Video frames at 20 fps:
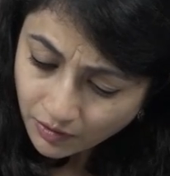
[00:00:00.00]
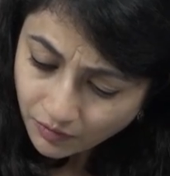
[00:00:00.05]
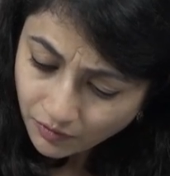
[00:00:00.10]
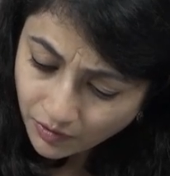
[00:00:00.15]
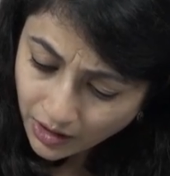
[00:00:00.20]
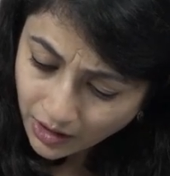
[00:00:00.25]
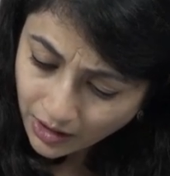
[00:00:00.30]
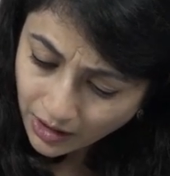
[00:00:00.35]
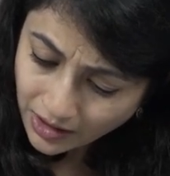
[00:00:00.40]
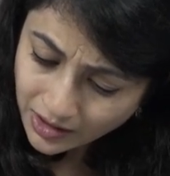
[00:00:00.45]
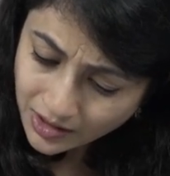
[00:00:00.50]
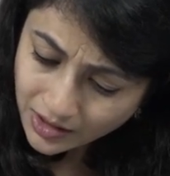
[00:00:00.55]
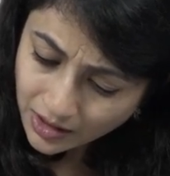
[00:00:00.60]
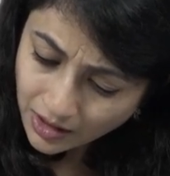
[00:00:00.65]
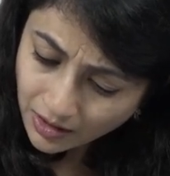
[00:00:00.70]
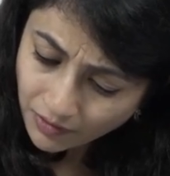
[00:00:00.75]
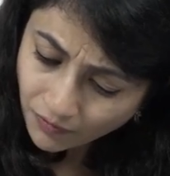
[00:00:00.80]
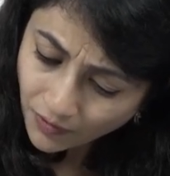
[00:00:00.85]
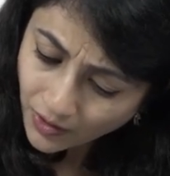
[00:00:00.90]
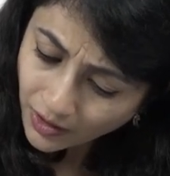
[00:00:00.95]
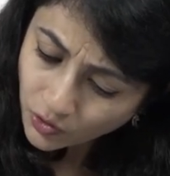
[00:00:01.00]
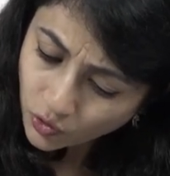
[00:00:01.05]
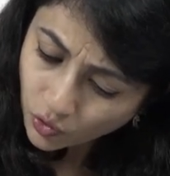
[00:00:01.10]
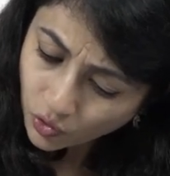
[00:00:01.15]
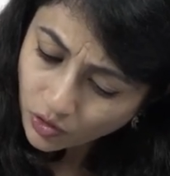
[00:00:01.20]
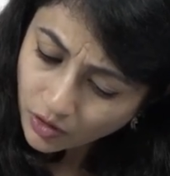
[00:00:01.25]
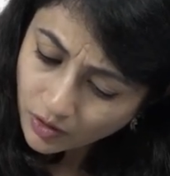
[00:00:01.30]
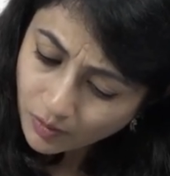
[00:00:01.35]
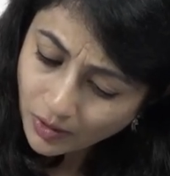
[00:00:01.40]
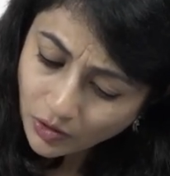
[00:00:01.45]
Whereas if I
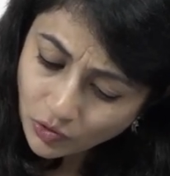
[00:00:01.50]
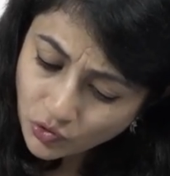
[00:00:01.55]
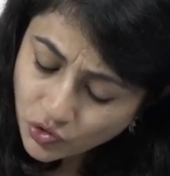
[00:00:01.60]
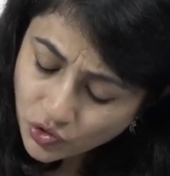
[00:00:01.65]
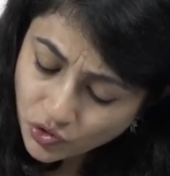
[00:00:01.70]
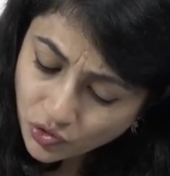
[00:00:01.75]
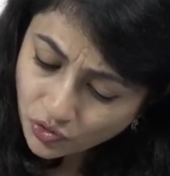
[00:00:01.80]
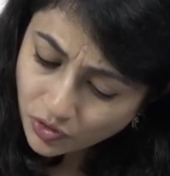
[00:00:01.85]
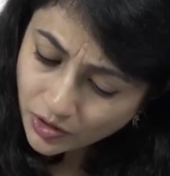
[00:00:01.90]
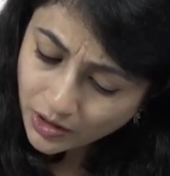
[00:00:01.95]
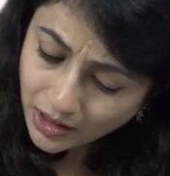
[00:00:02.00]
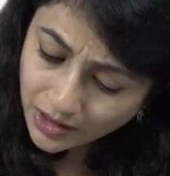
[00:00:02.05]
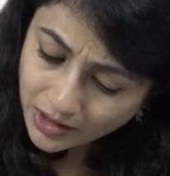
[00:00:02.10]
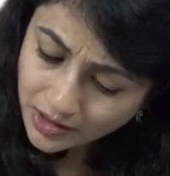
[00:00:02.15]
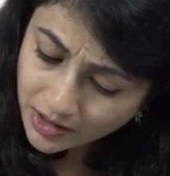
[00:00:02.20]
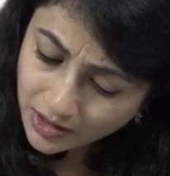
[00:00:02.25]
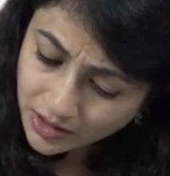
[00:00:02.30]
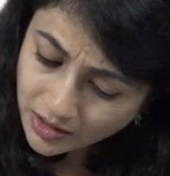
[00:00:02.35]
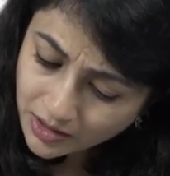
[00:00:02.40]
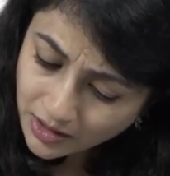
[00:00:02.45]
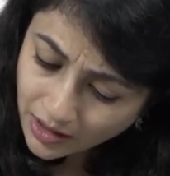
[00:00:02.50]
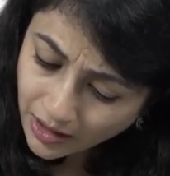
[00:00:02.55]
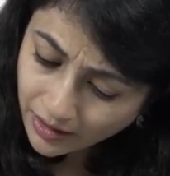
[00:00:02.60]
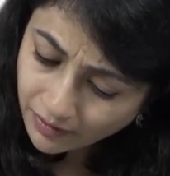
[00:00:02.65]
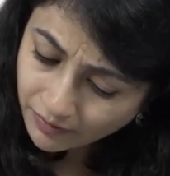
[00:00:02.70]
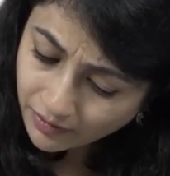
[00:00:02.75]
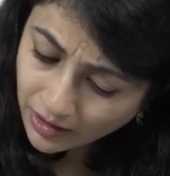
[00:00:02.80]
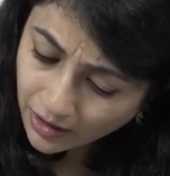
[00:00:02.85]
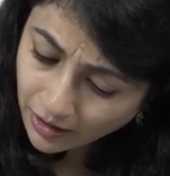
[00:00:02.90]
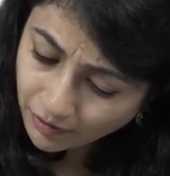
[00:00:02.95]
talk about psoriasis,
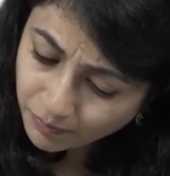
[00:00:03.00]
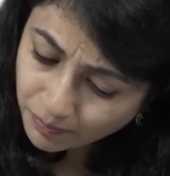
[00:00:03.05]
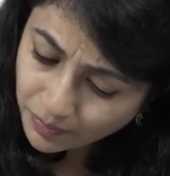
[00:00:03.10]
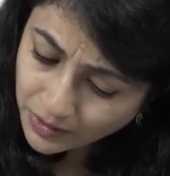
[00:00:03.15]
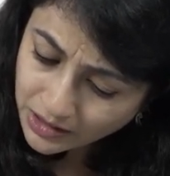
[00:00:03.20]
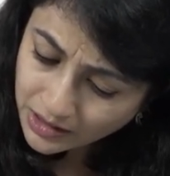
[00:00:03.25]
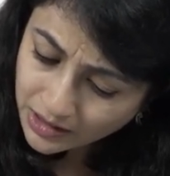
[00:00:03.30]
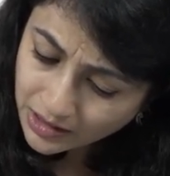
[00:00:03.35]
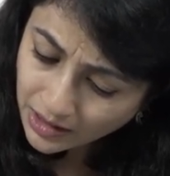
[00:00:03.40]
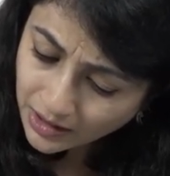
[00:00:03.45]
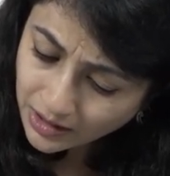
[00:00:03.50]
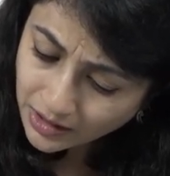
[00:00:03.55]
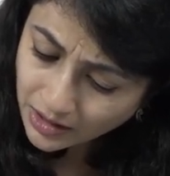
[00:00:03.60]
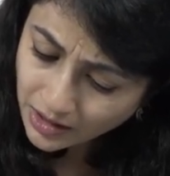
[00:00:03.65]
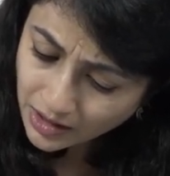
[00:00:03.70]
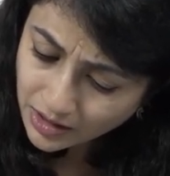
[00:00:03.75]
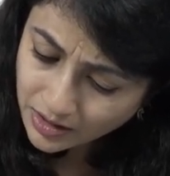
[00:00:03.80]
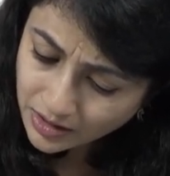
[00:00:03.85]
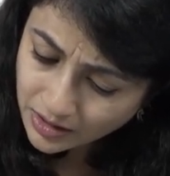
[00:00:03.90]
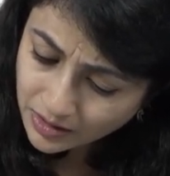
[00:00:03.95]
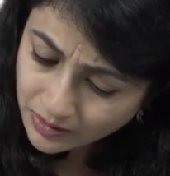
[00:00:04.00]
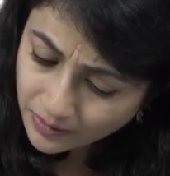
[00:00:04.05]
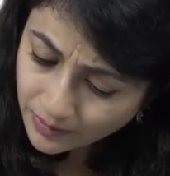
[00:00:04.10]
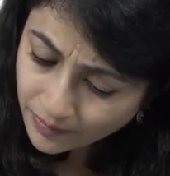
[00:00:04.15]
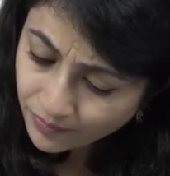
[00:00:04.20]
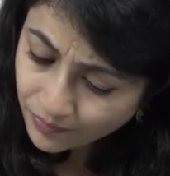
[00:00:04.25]
I will have pits like this.